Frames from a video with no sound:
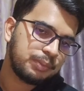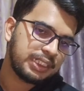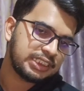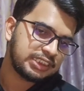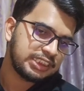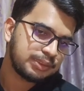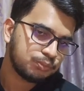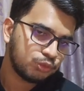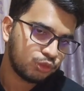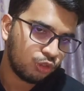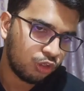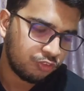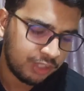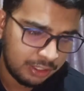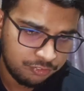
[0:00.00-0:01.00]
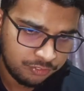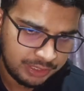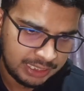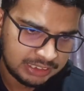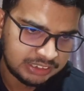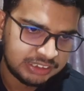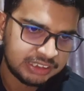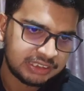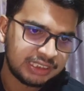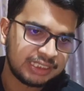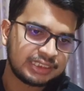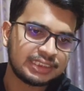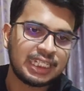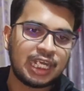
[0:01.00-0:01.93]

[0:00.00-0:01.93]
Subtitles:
plays this move of f takes g6.